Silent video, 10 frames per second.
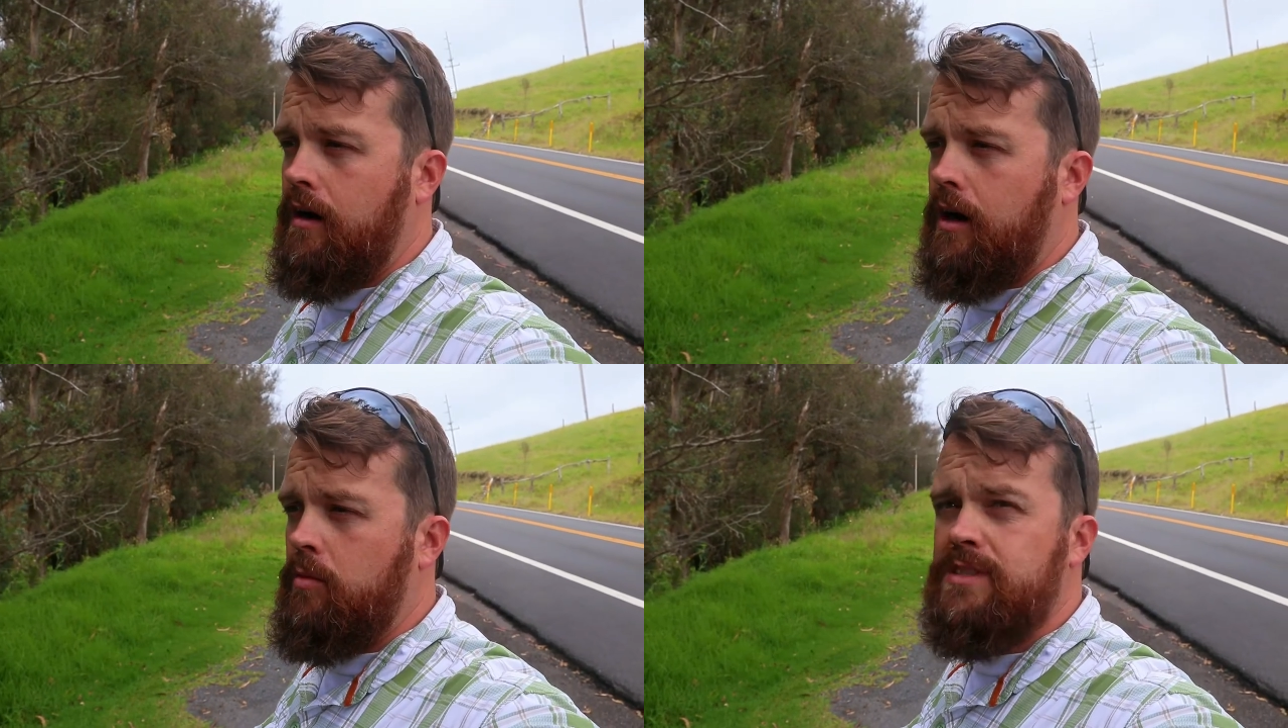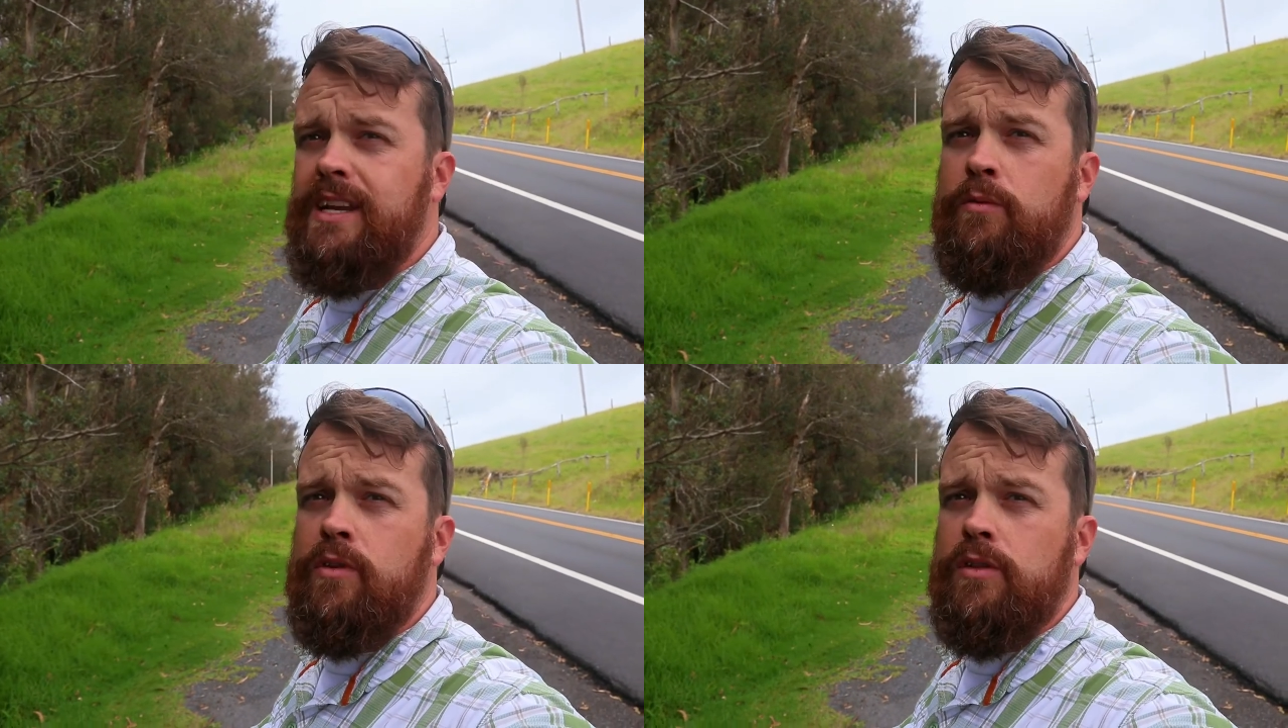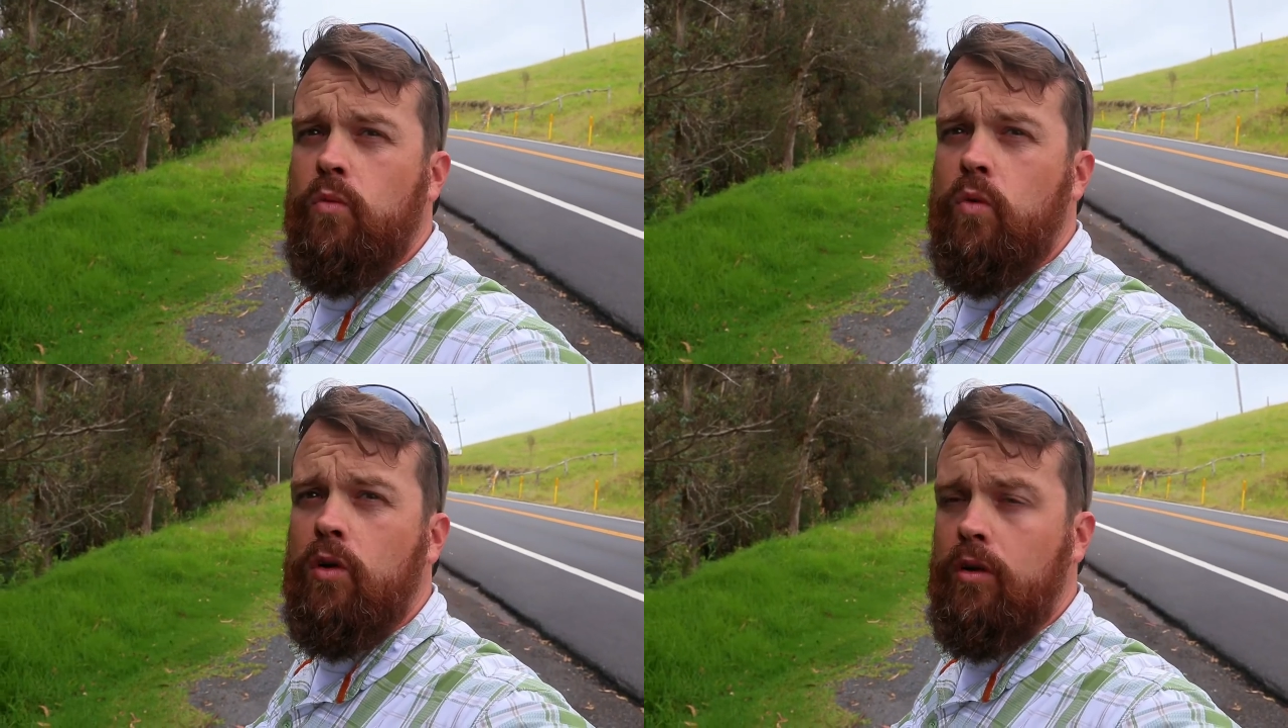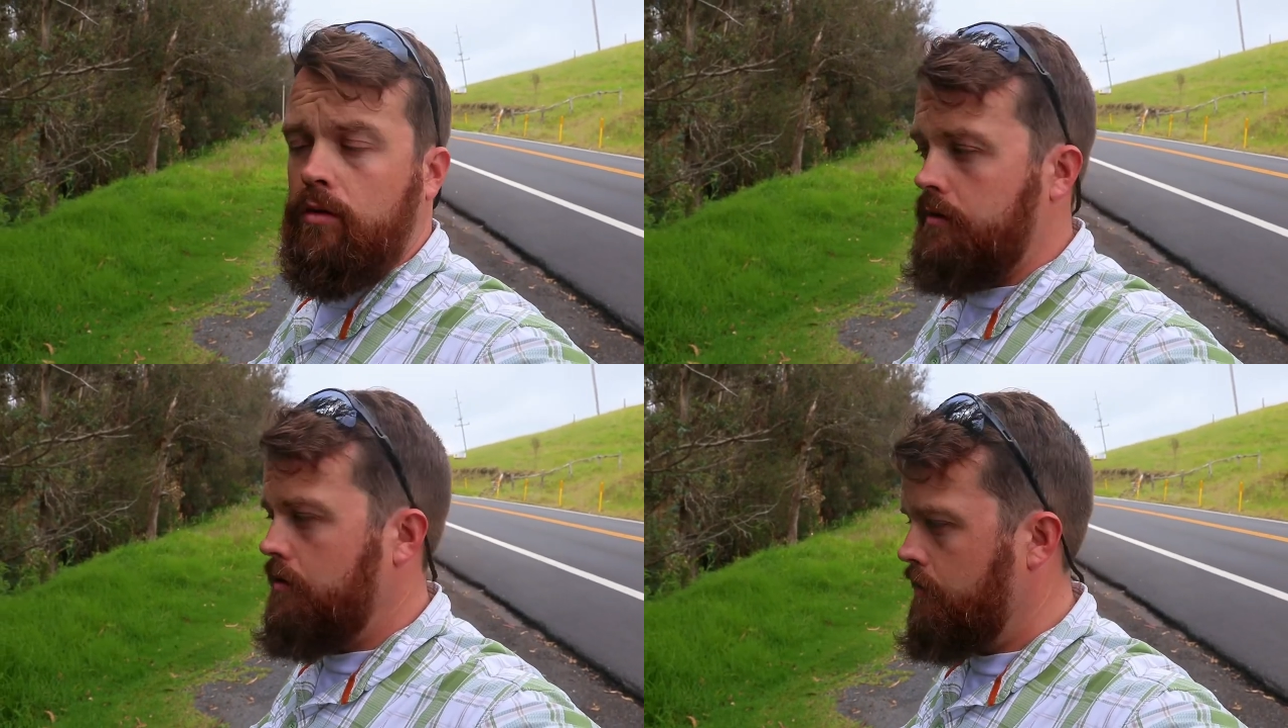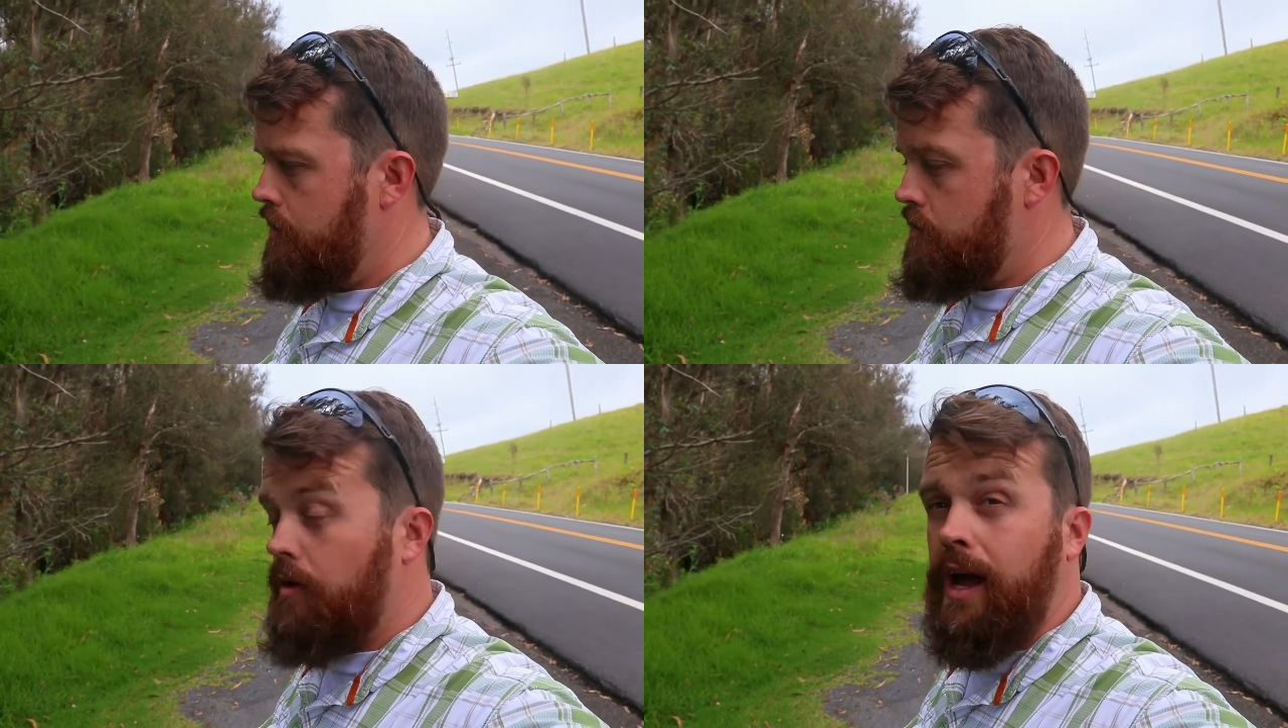almost anywhere in the world,
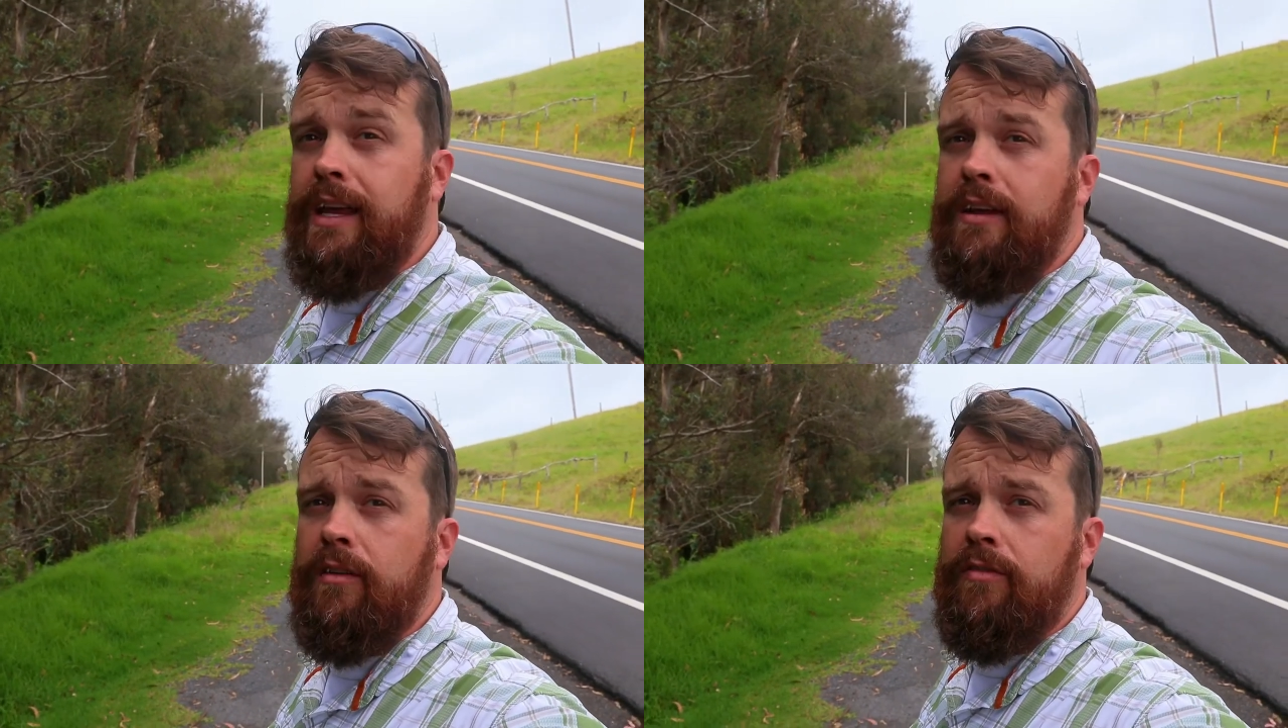is what I hear